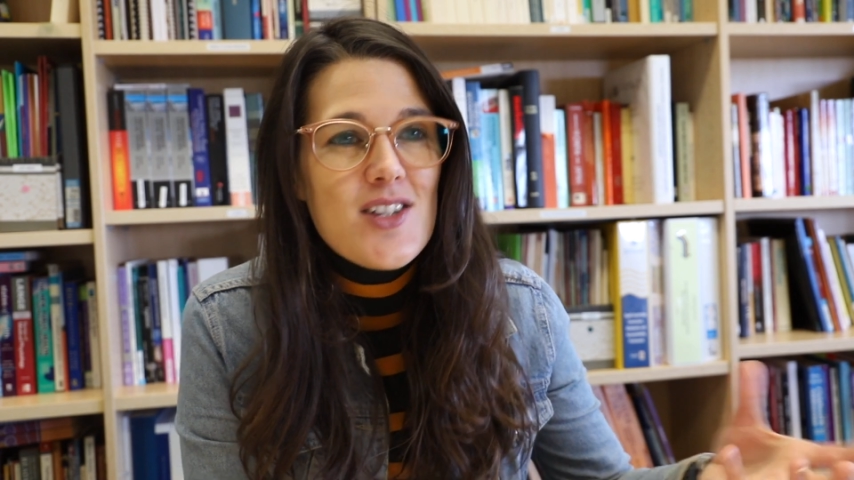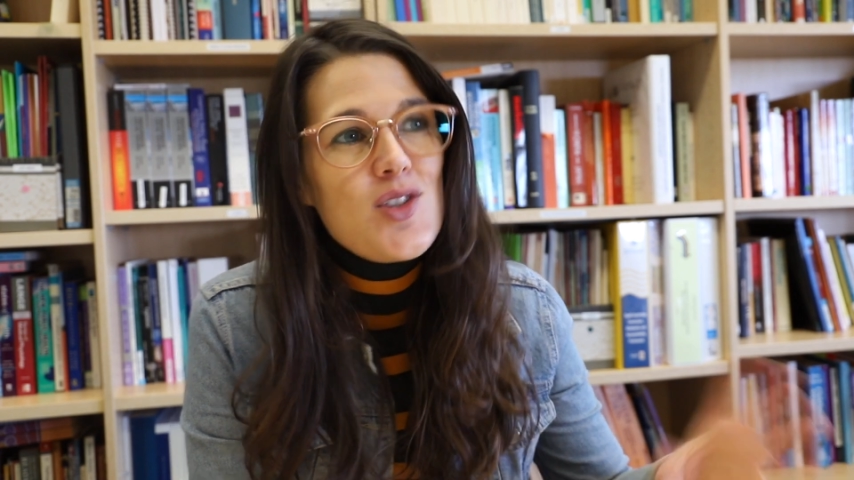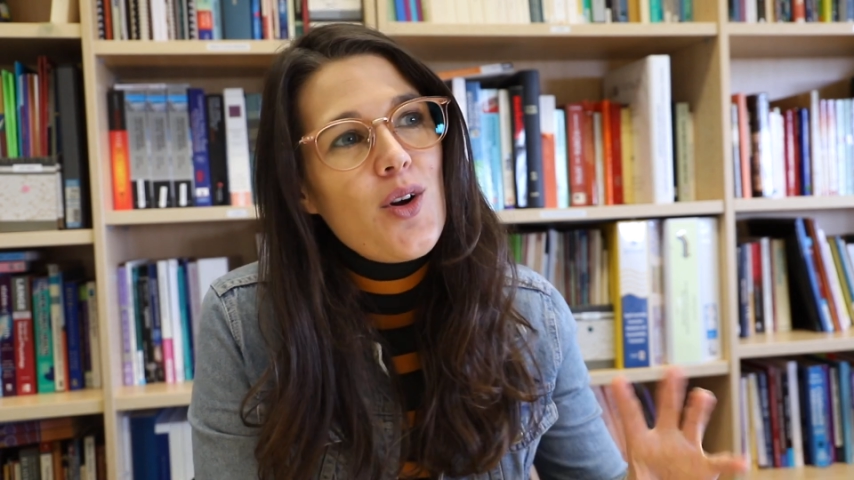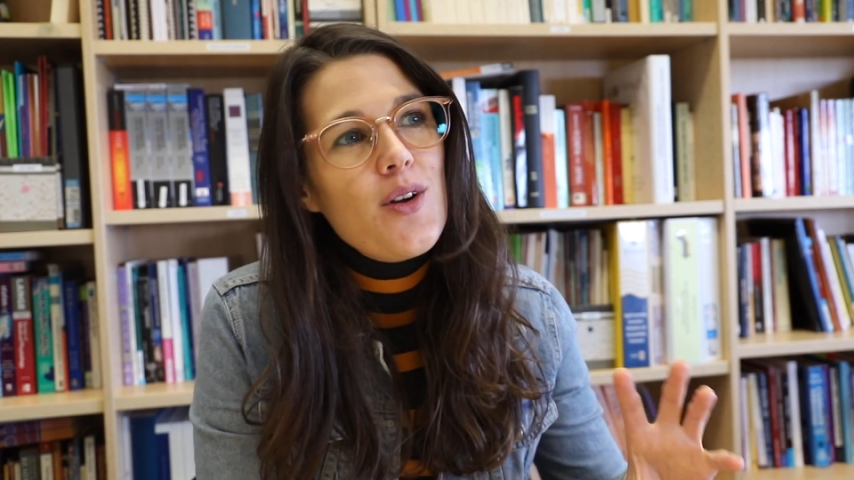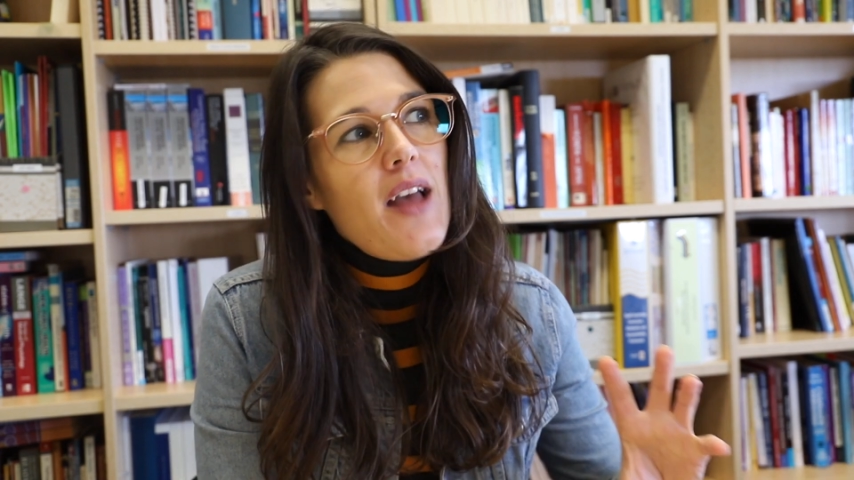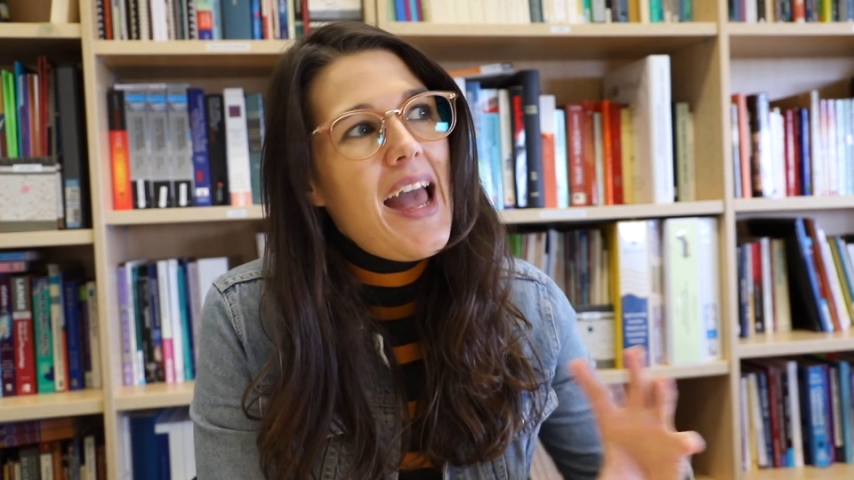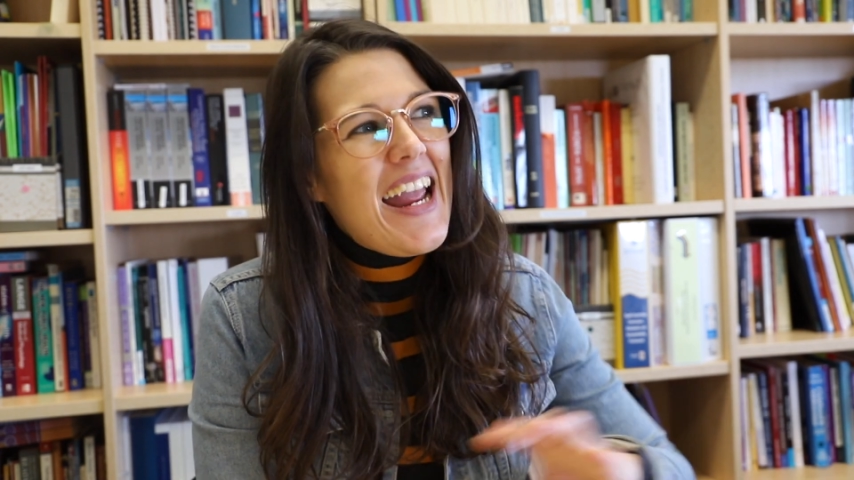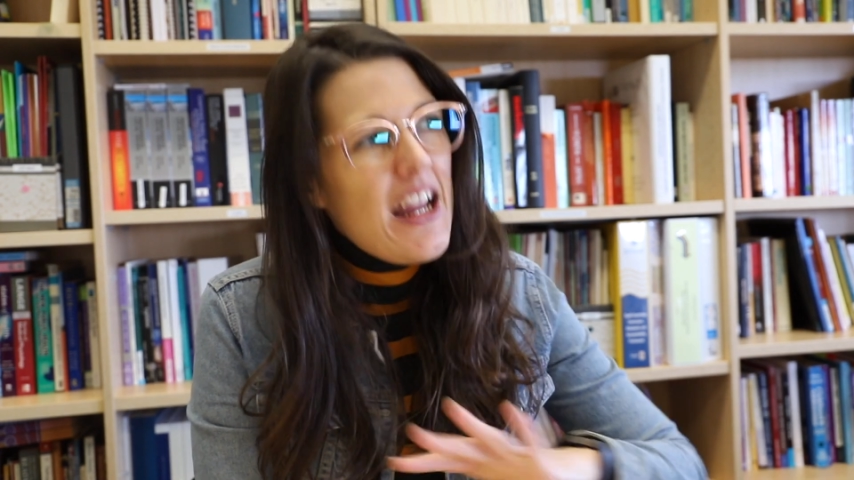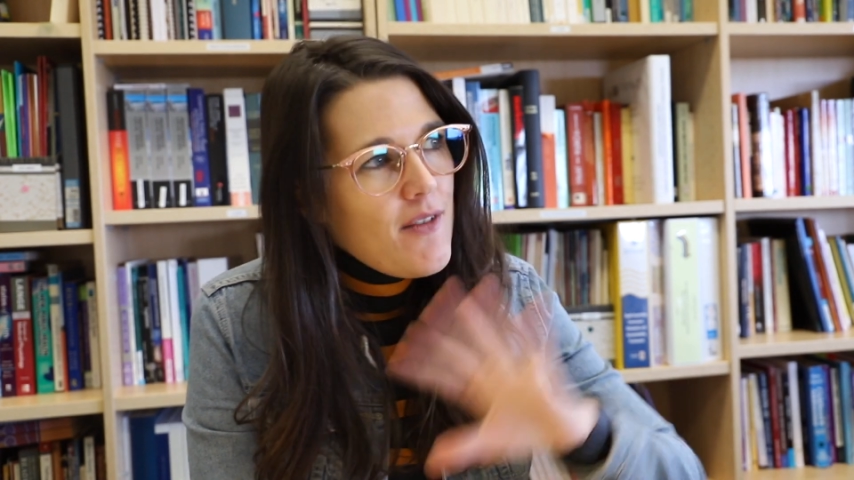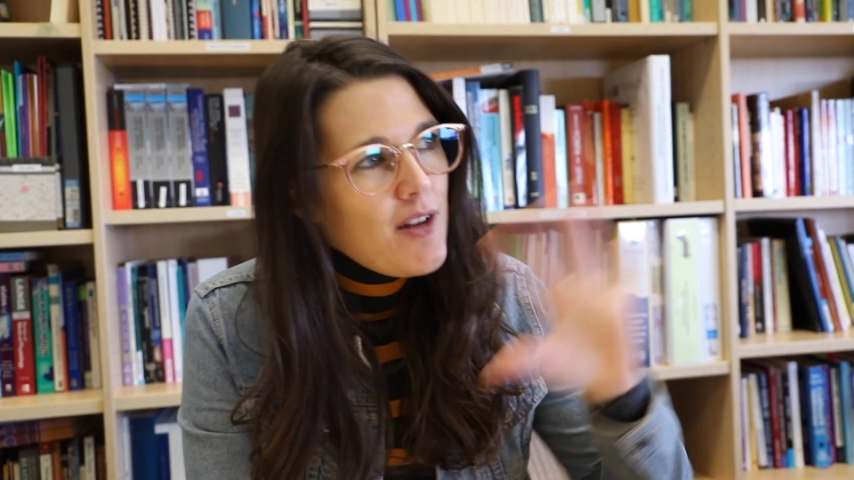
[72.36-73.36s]
So
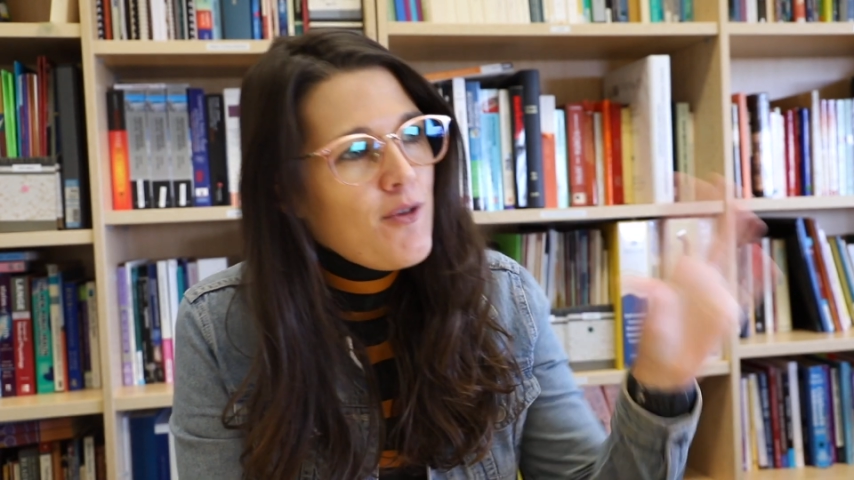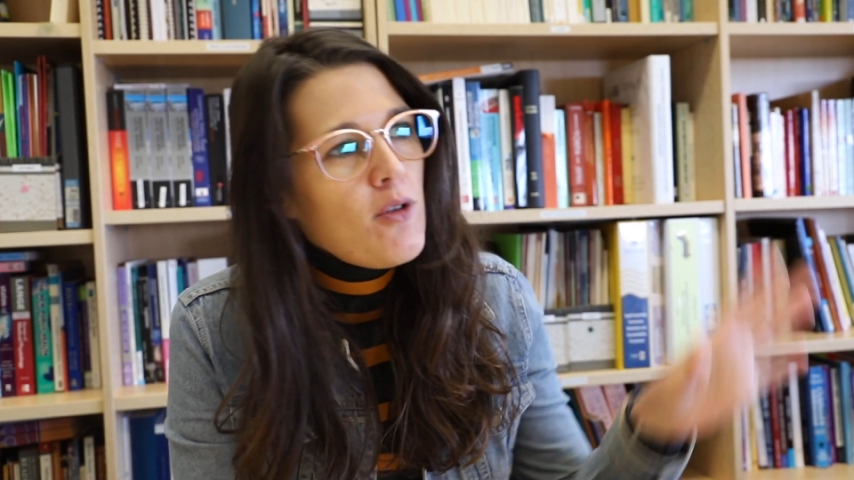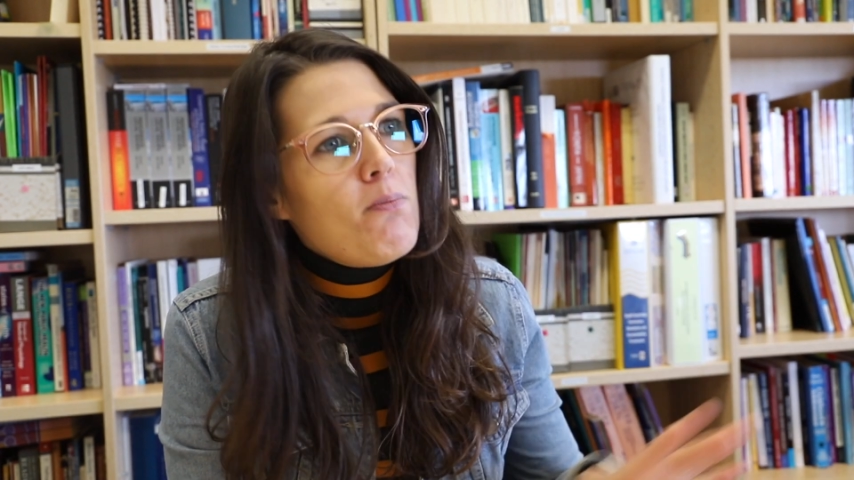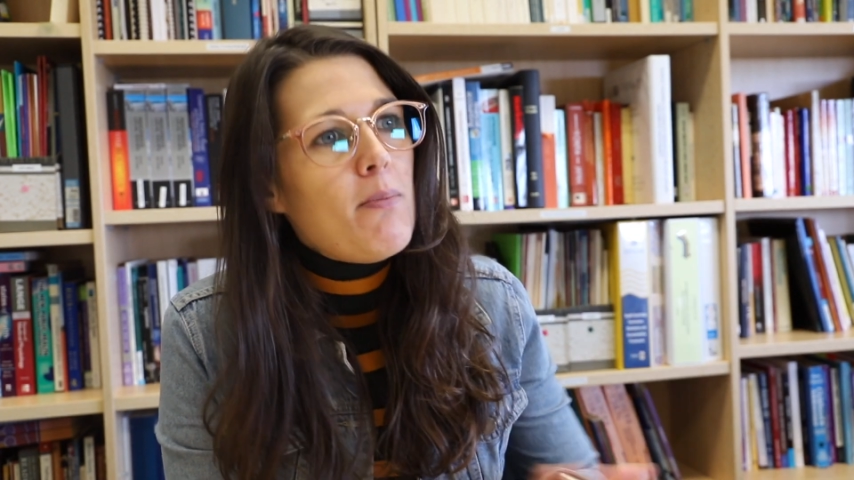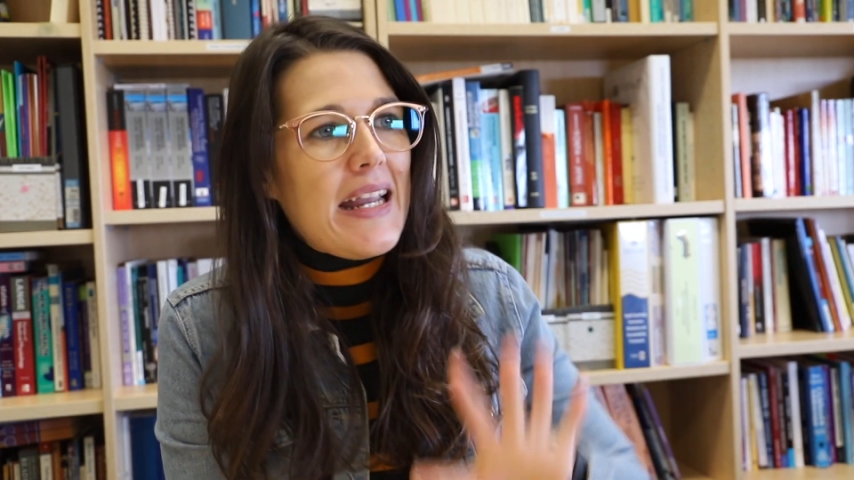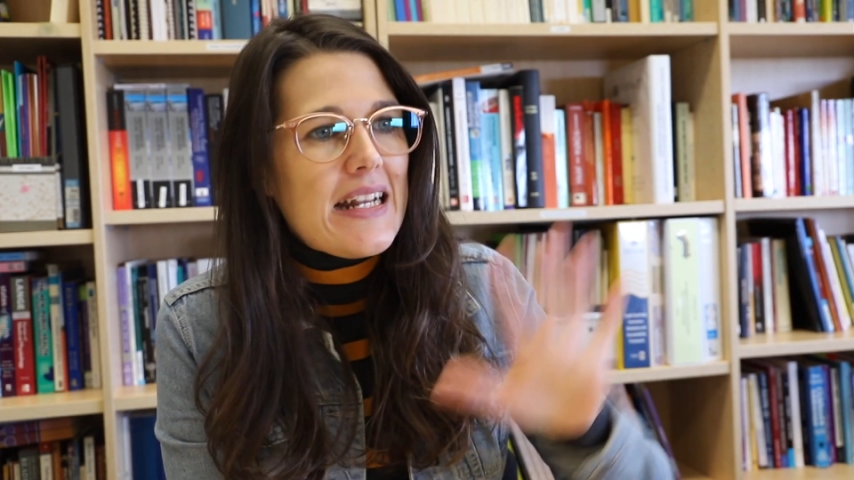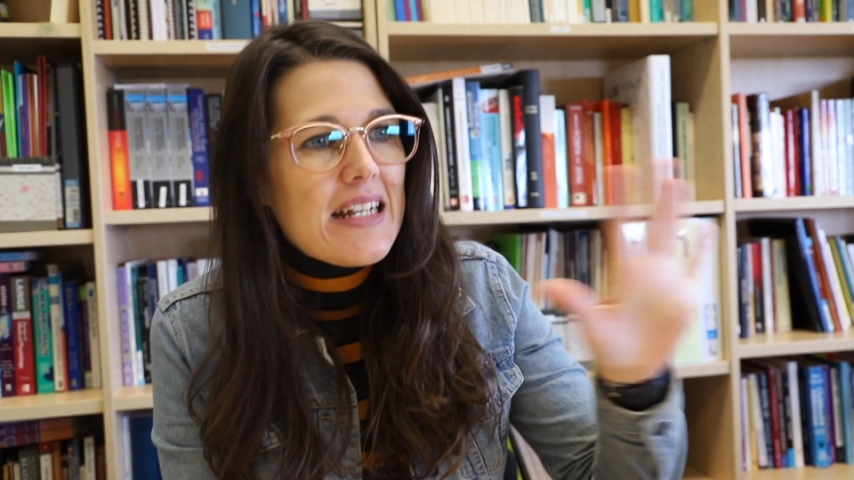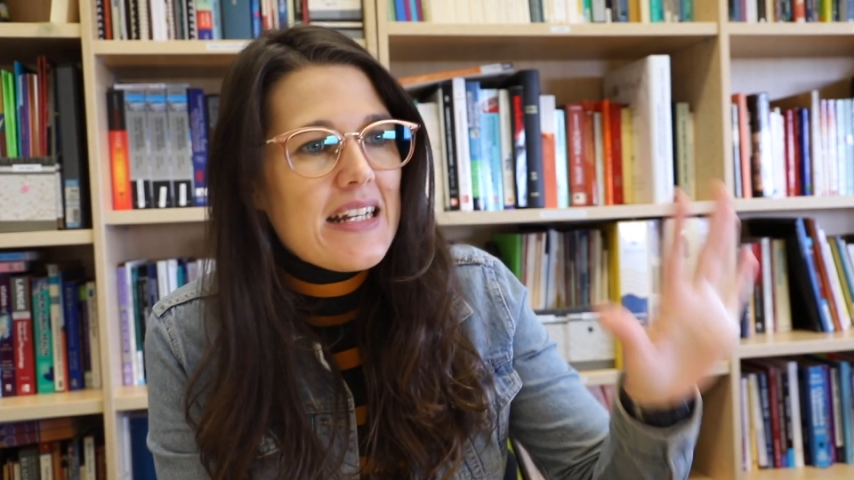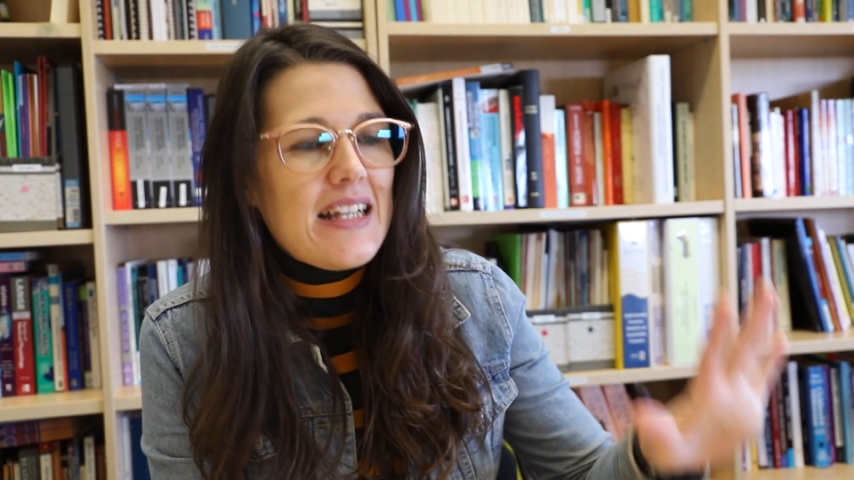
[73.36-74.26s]
even if you mean it